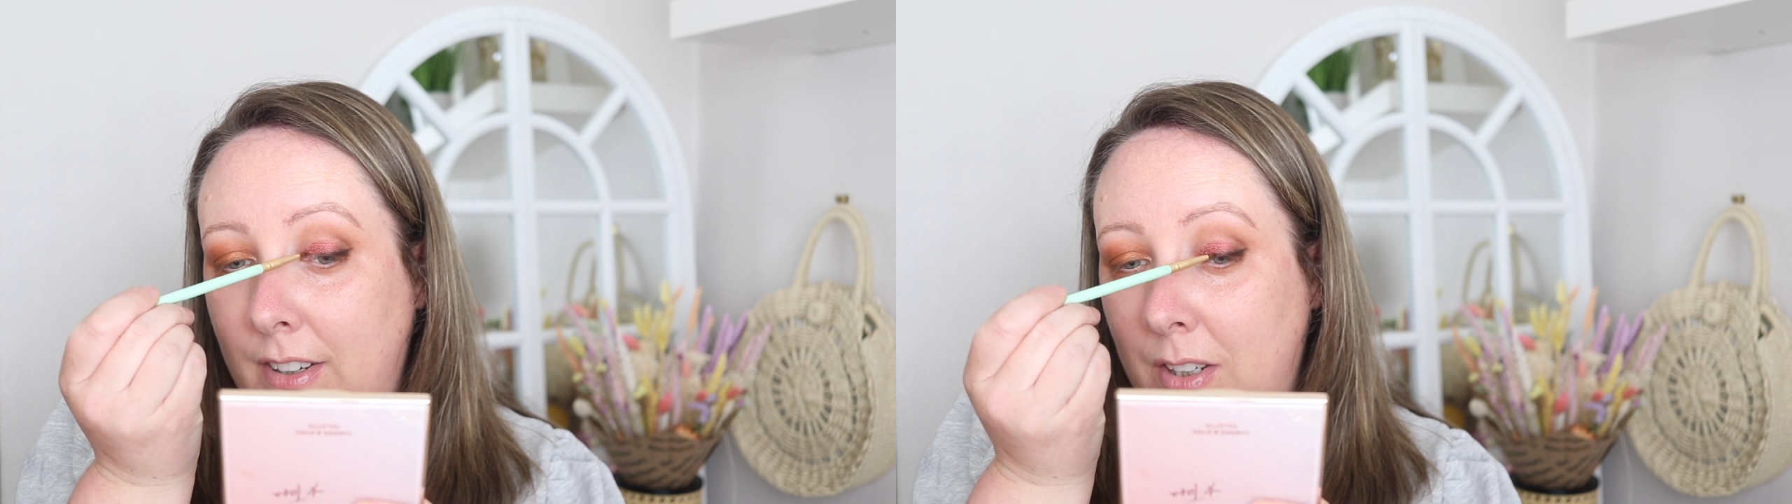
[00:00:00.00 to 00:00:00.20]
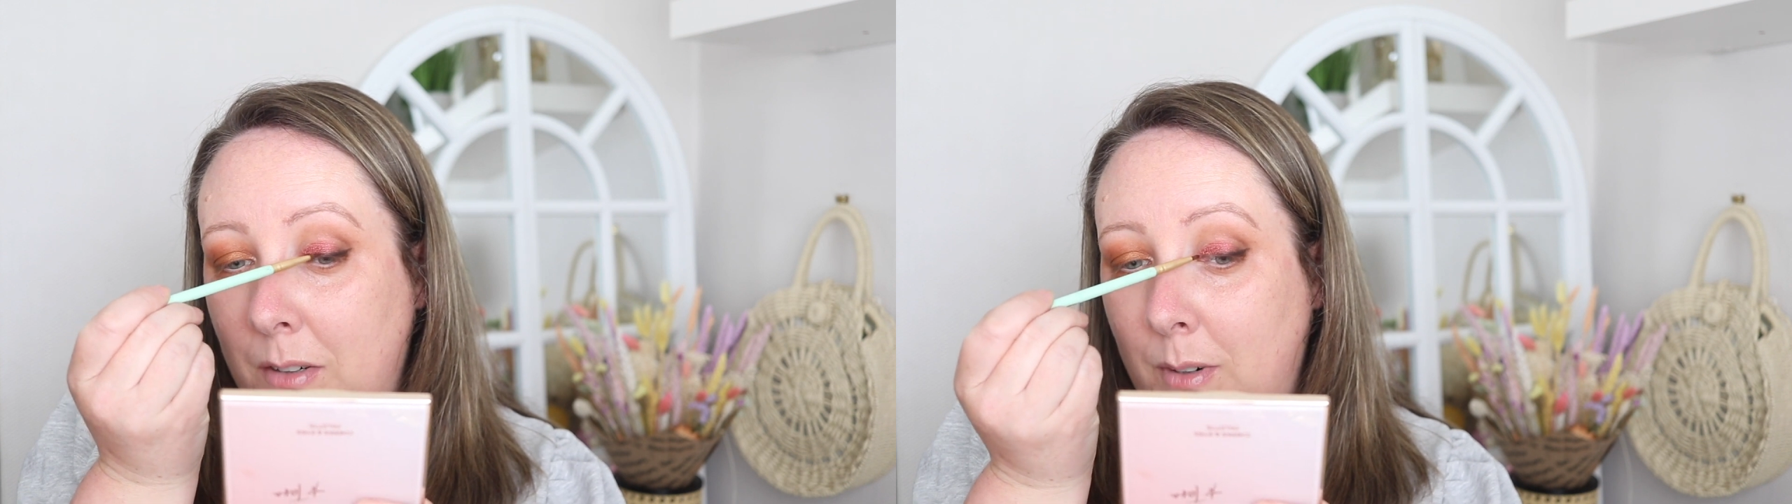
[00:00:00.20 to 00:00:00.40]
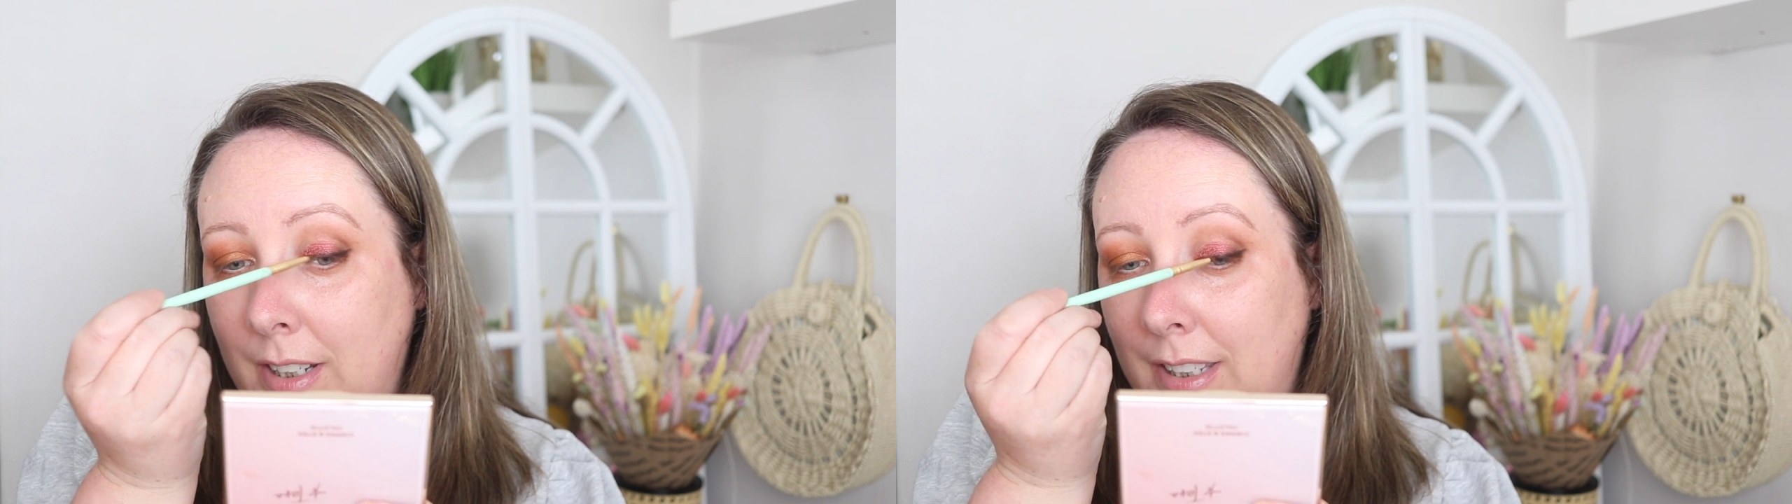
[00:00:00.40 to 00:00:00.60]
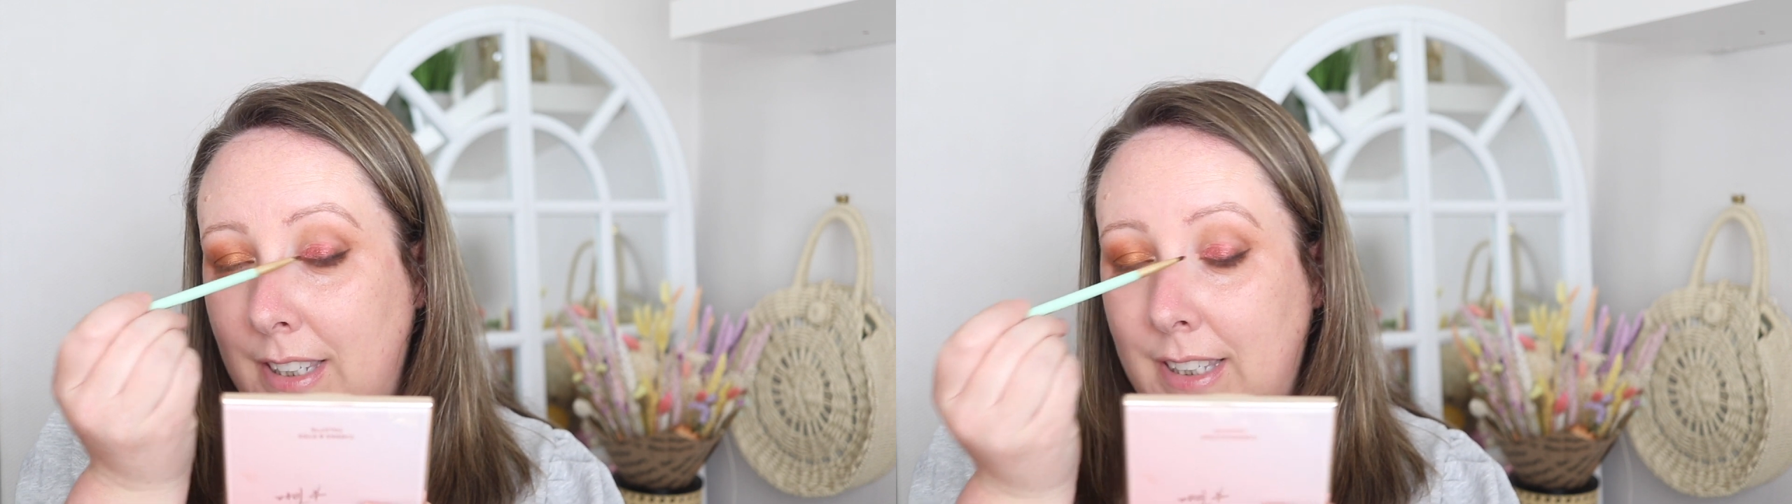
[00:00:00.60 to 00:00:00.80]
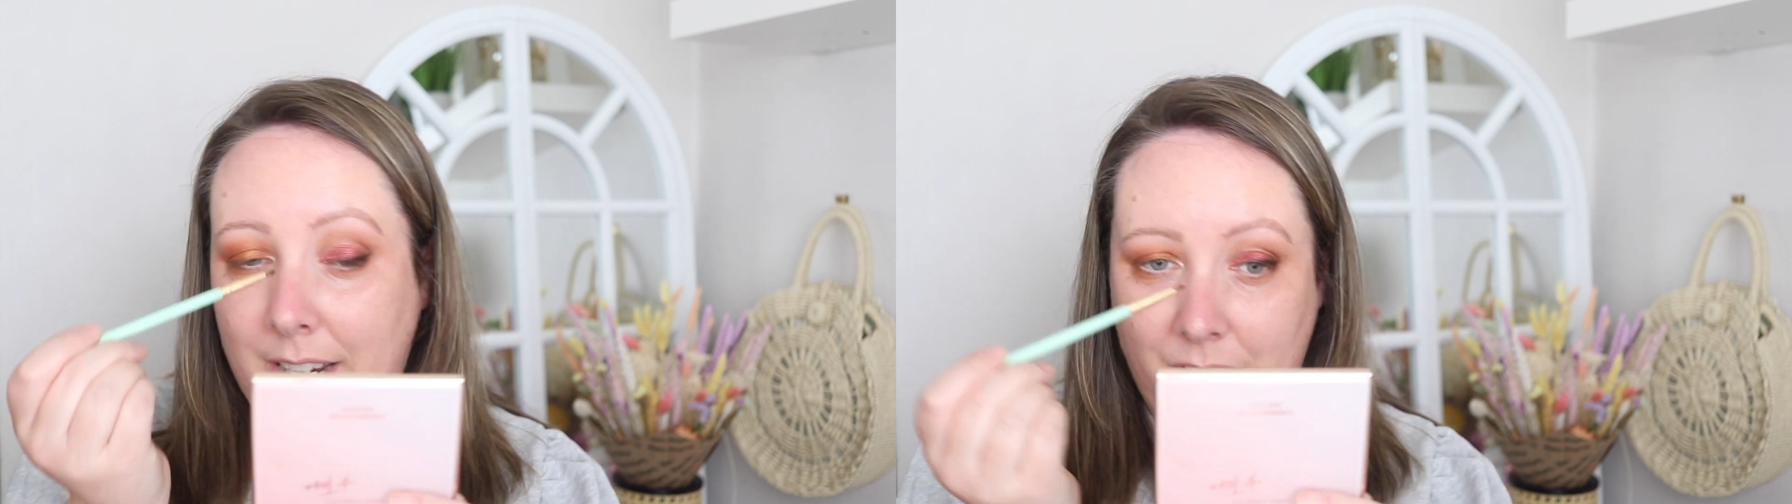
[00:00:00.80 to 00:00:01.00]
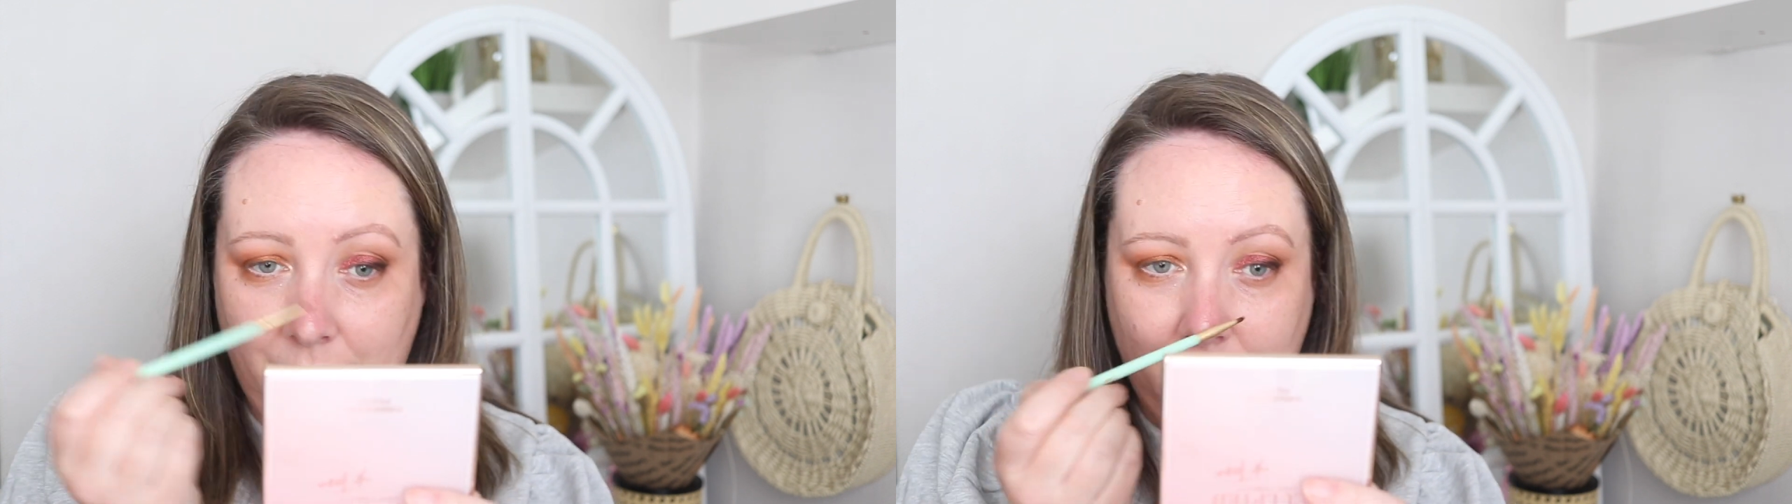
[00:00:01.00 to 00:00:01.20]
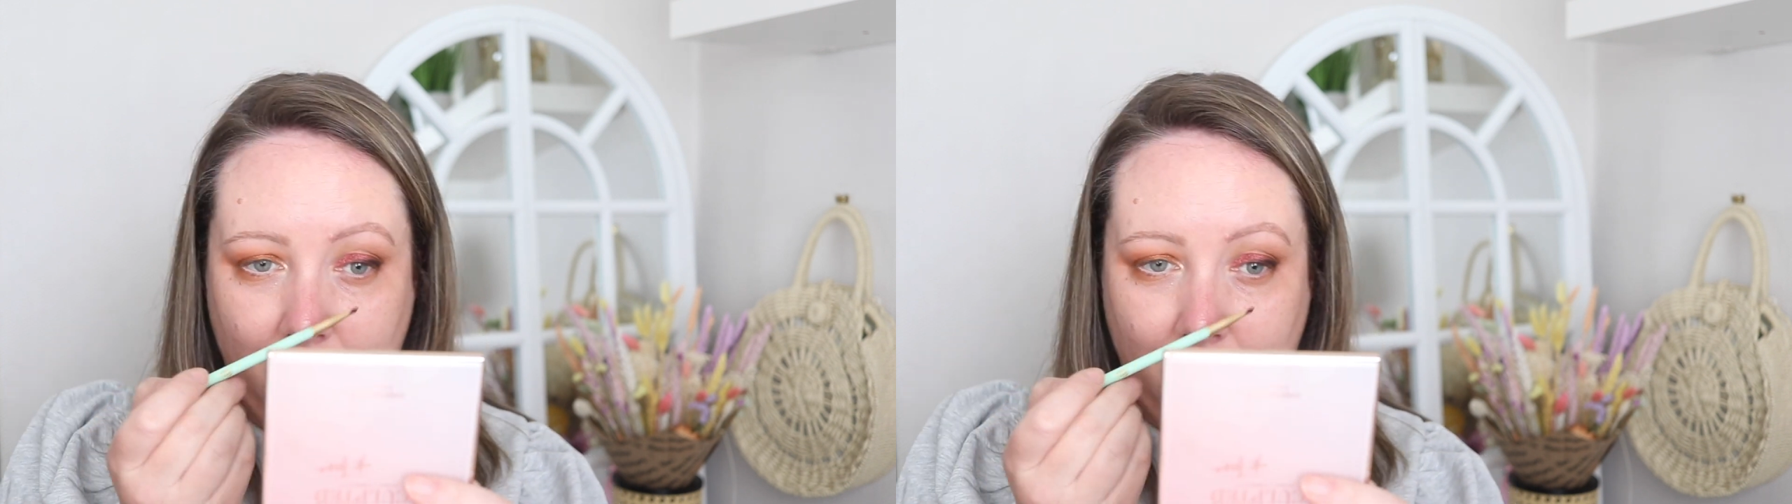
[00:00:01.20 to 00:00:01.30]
towards the center,